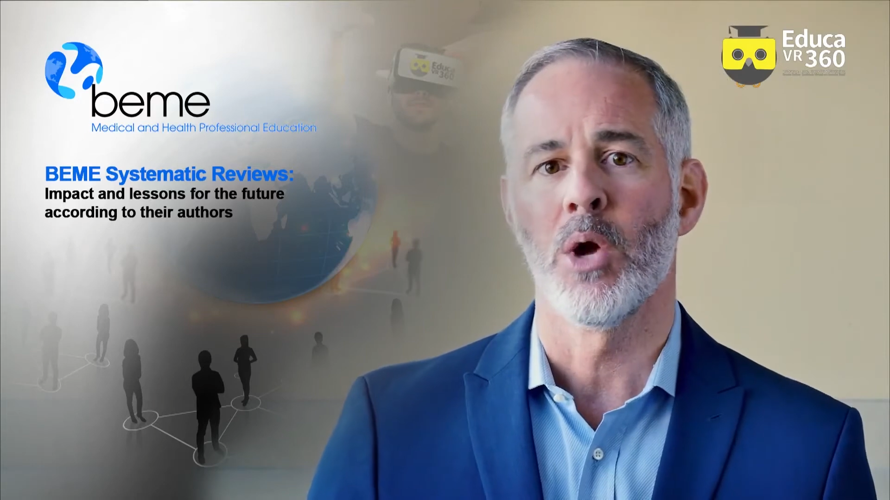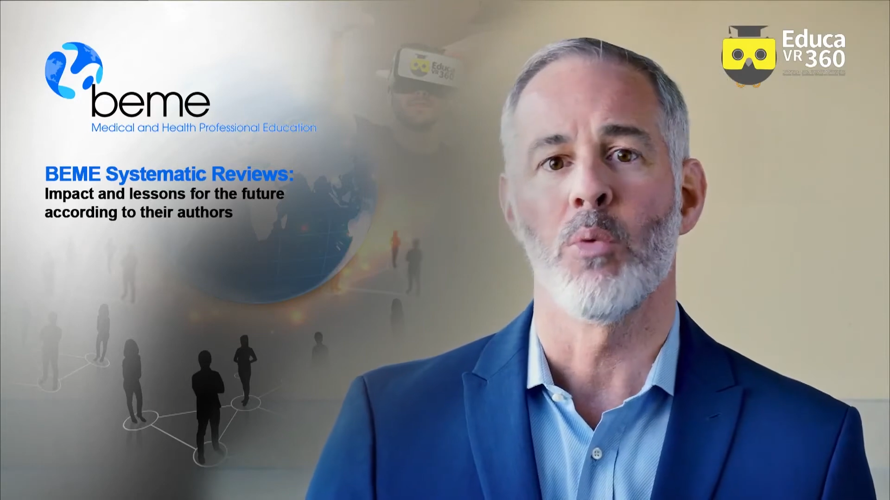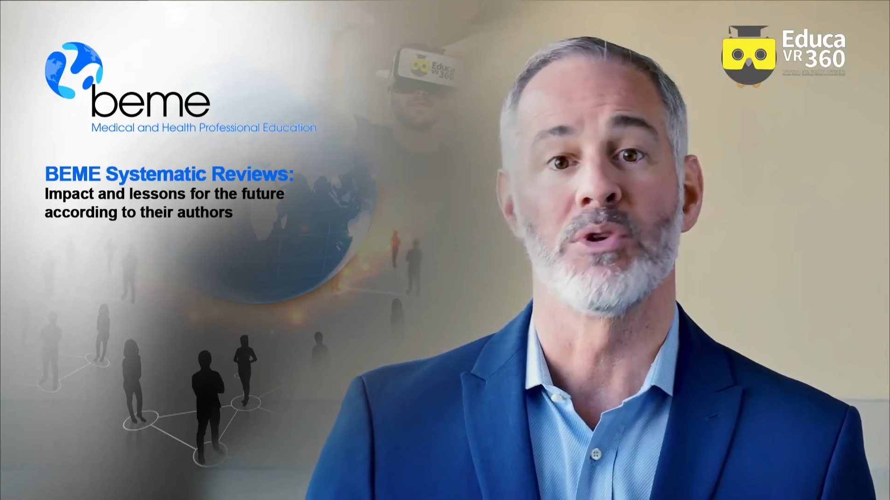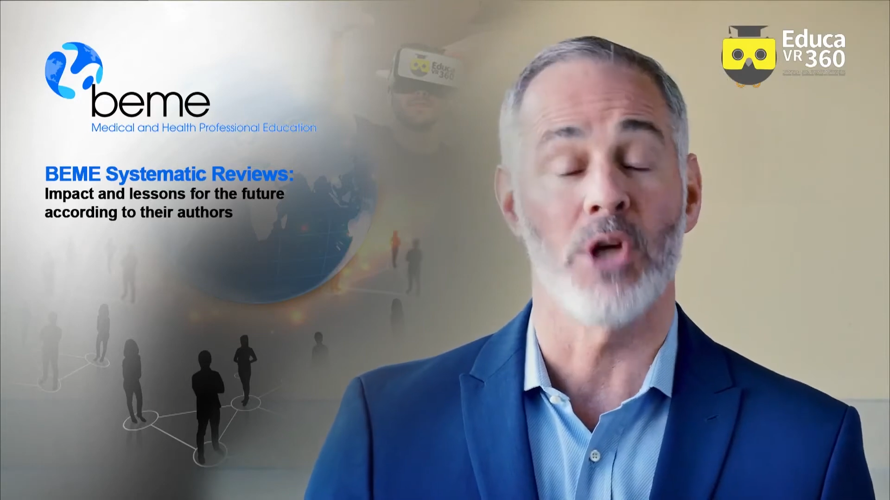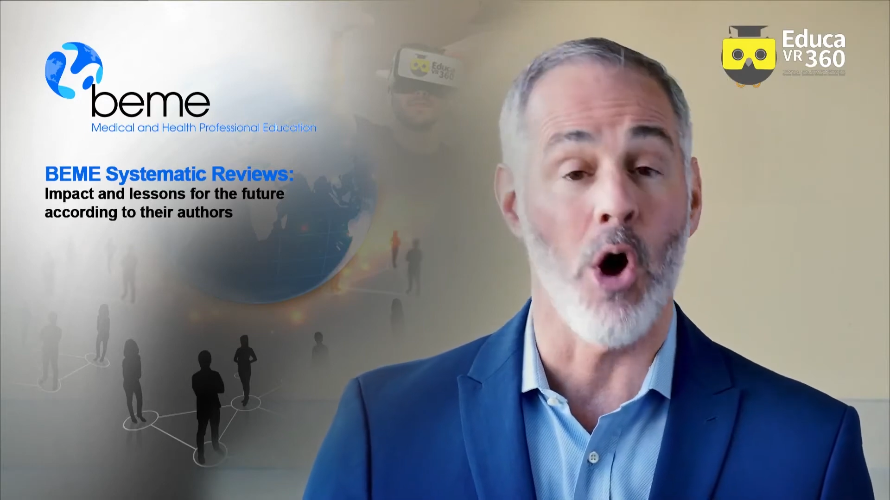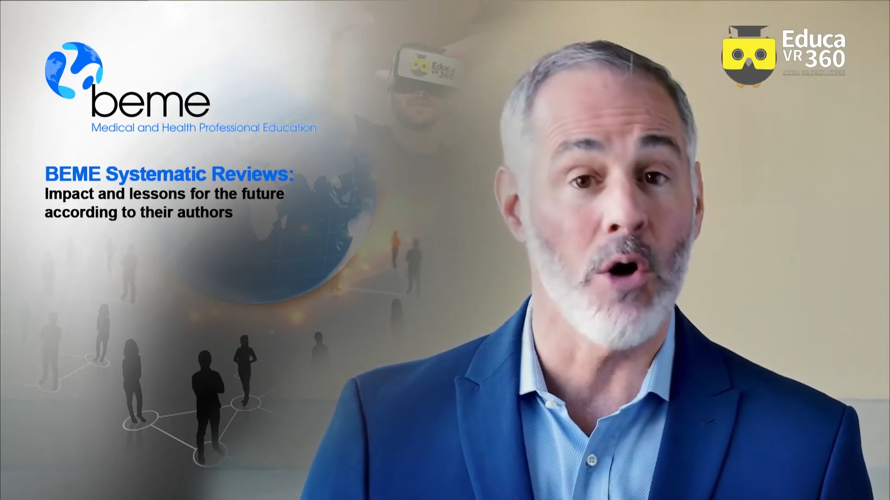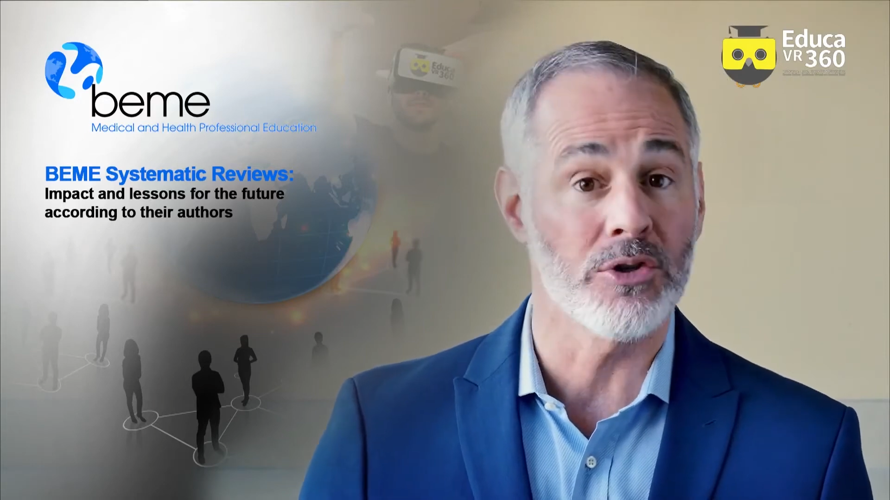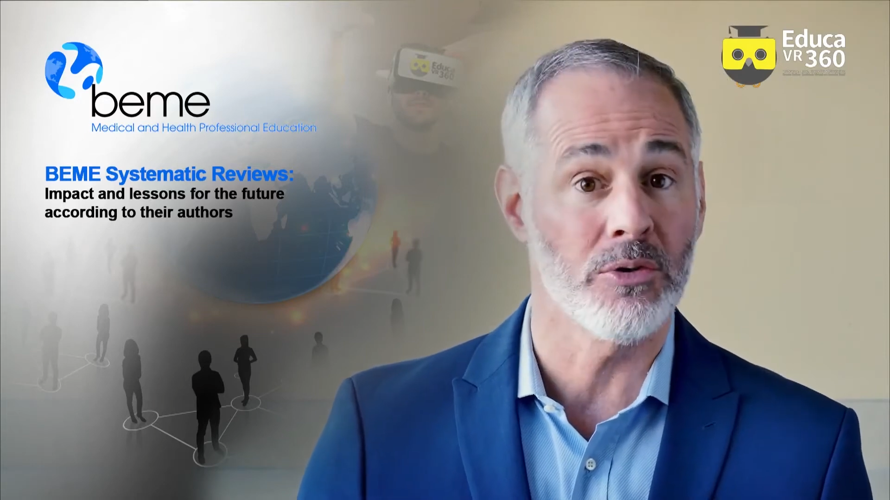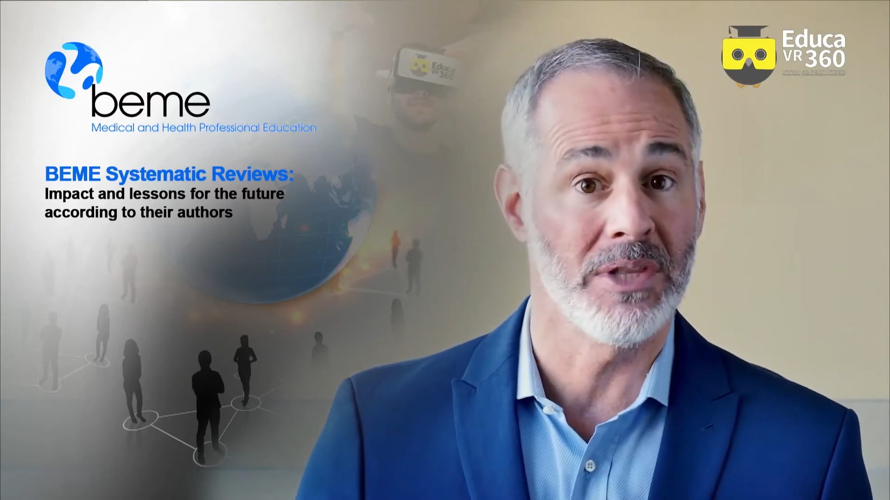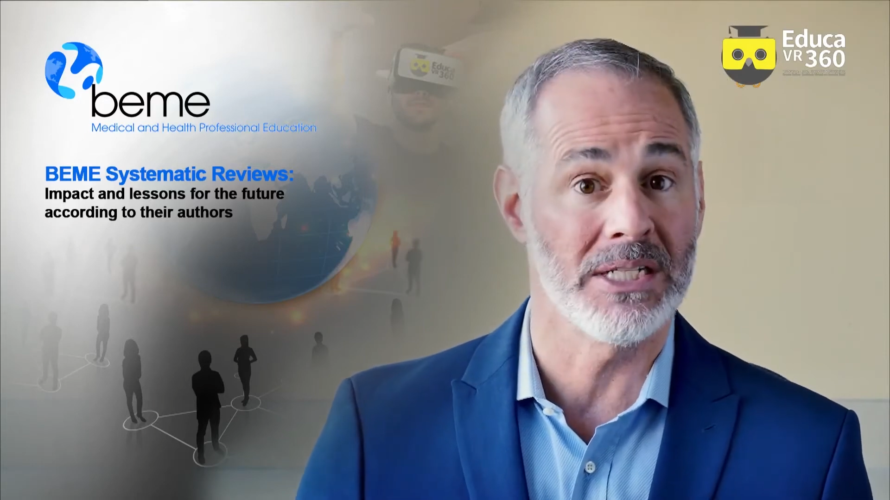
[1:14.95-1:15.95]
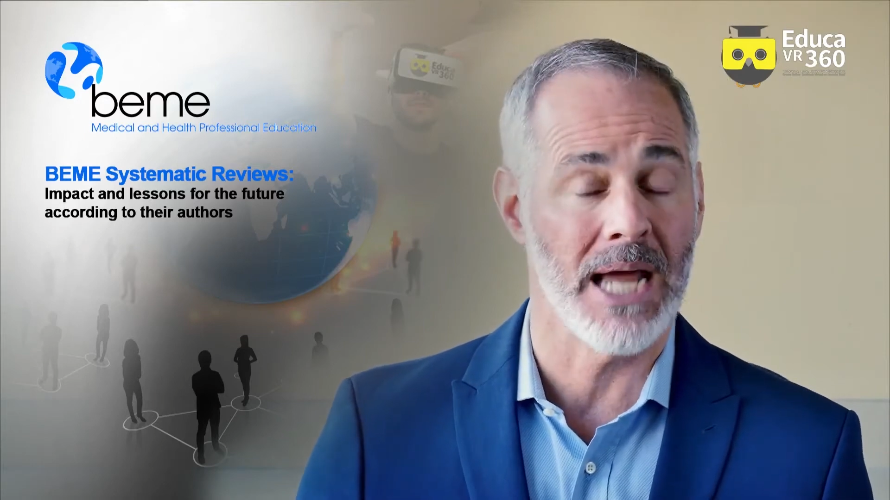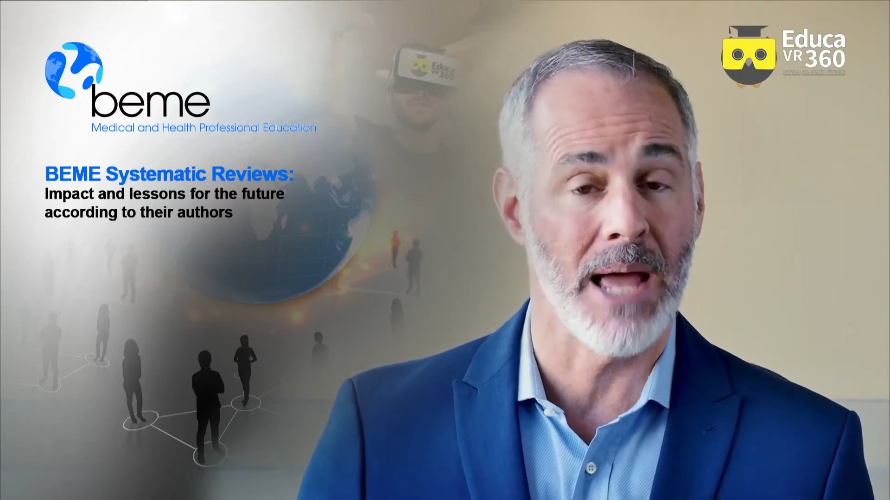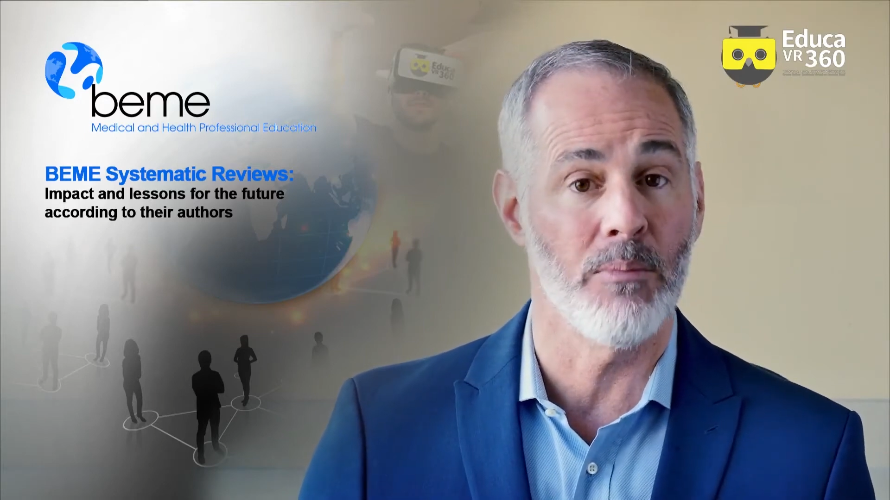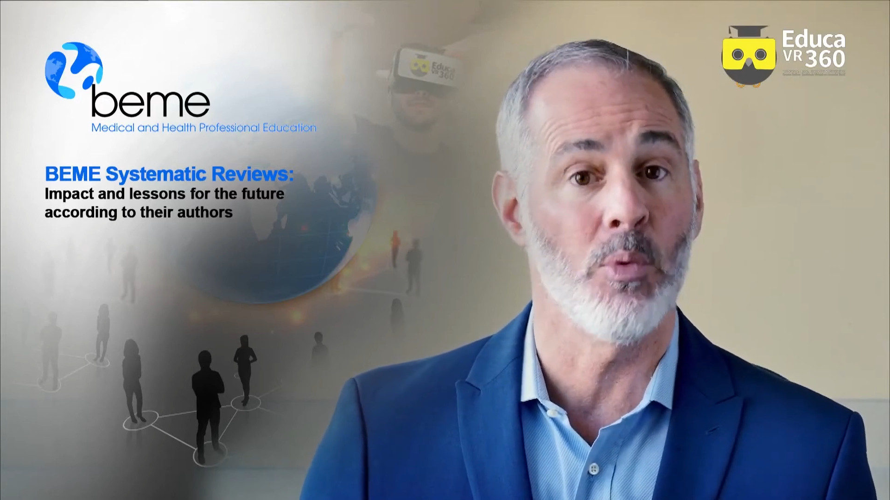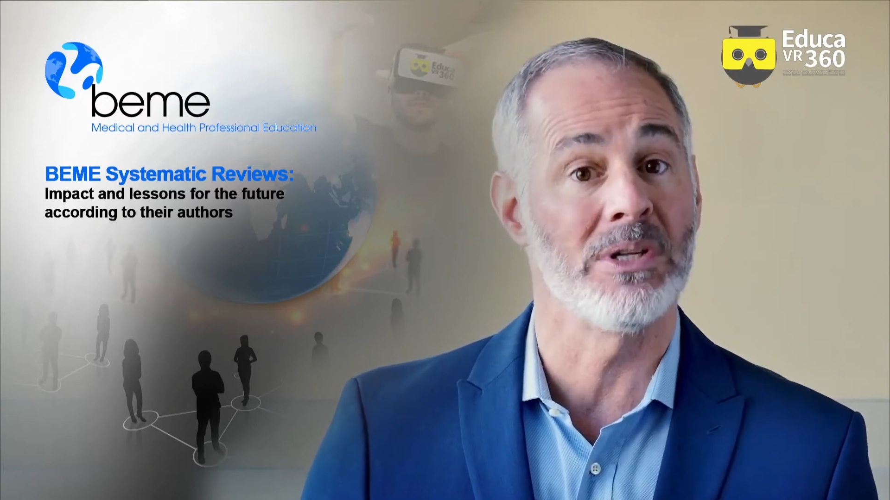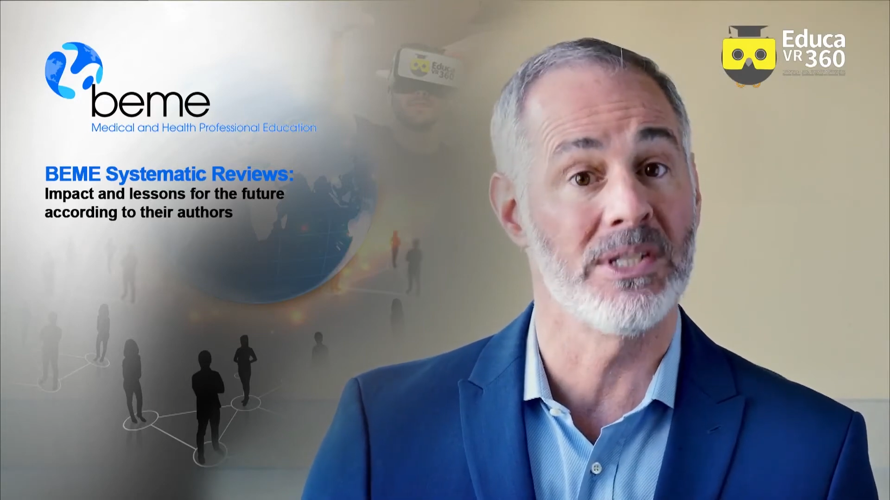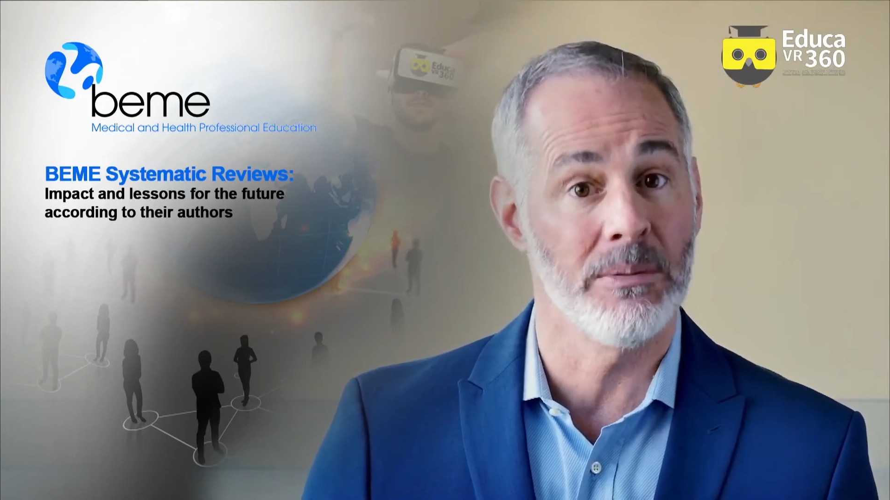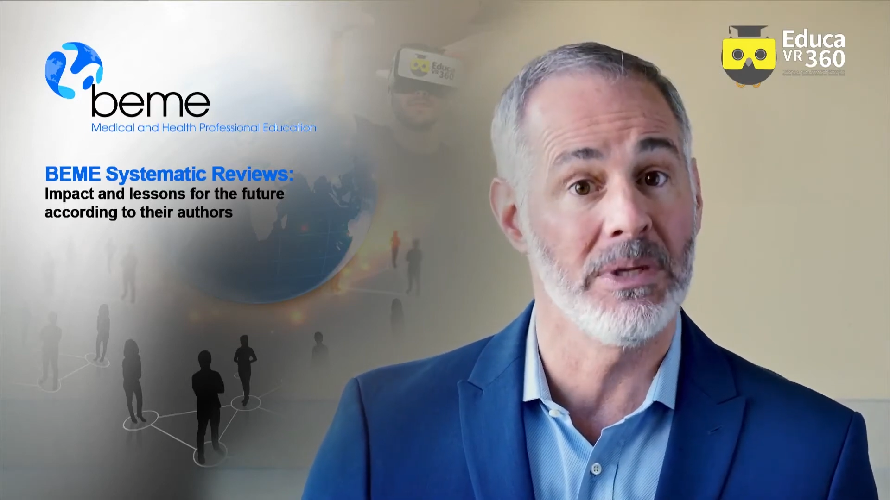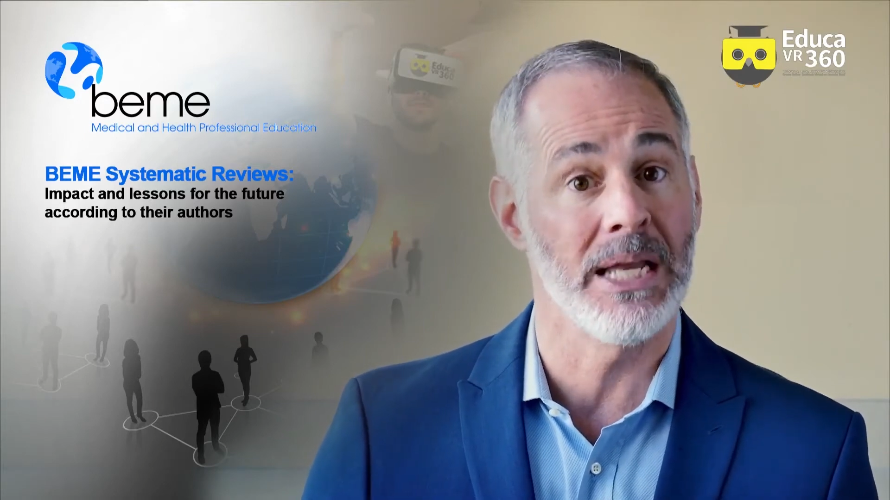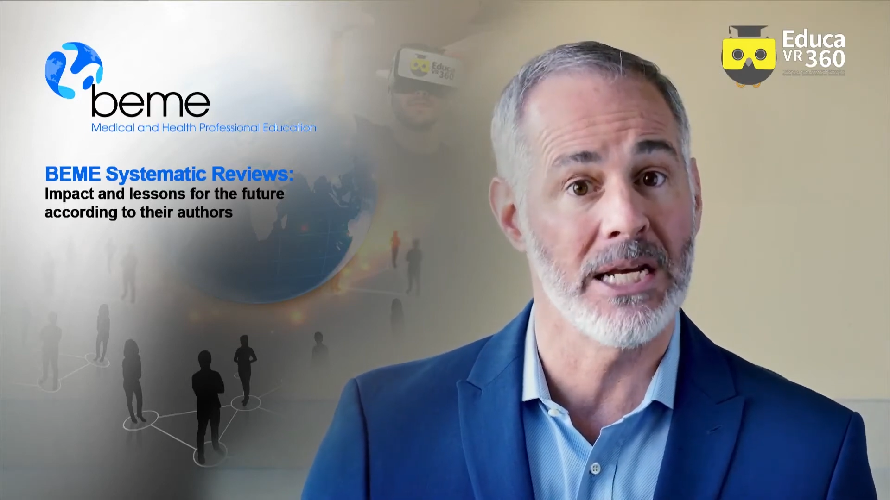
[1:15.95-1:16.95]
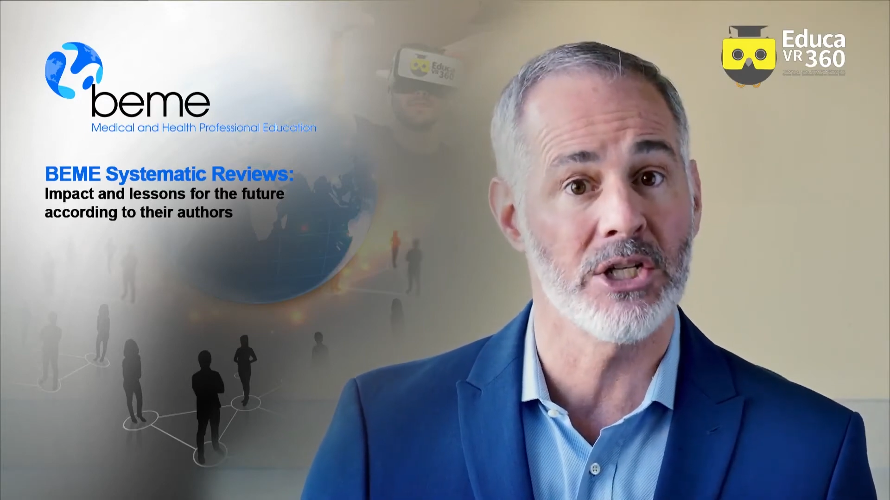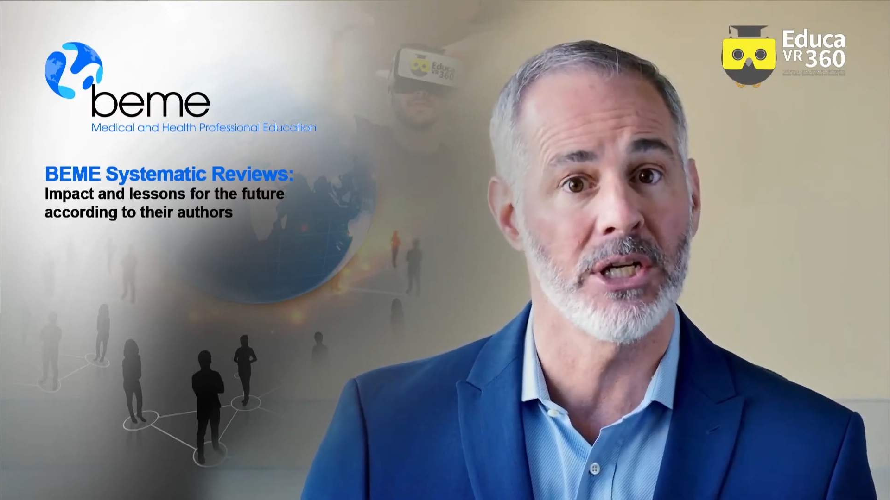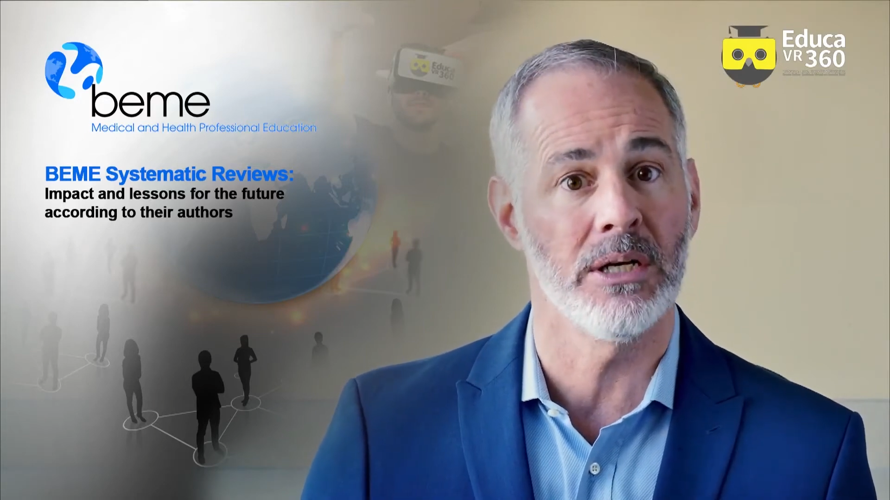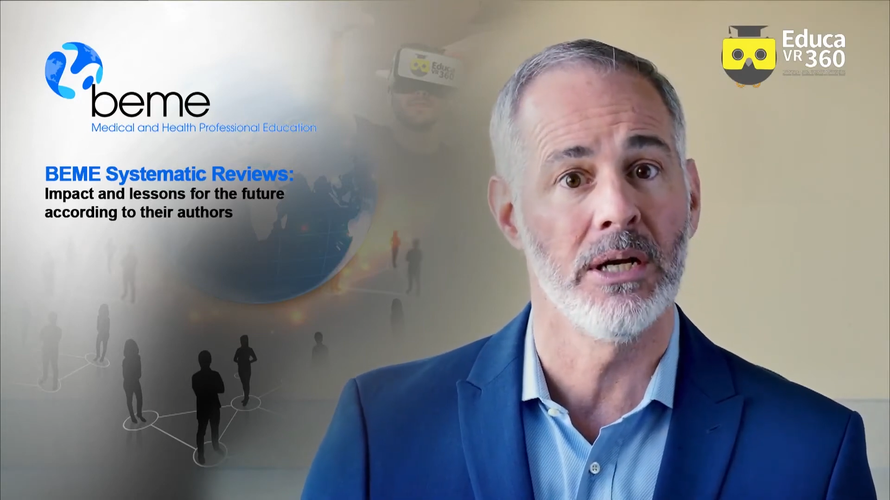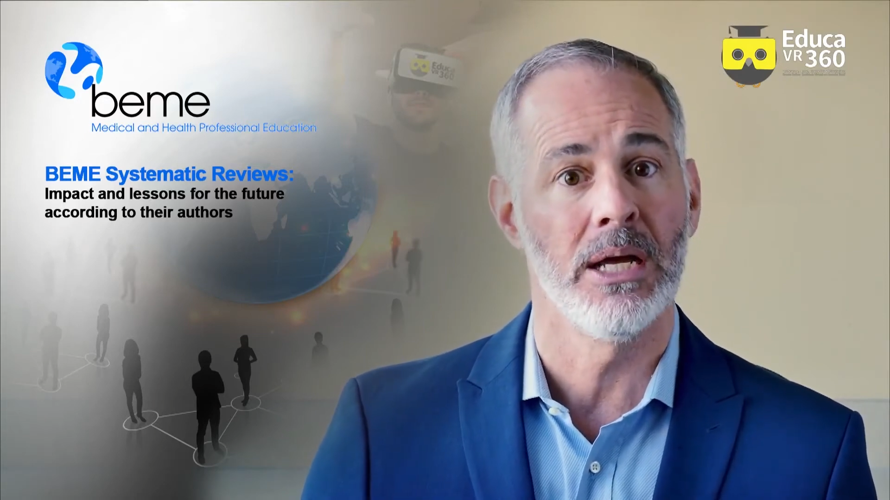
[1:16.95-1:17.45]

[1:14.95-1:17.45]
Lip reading: was also the time when simulation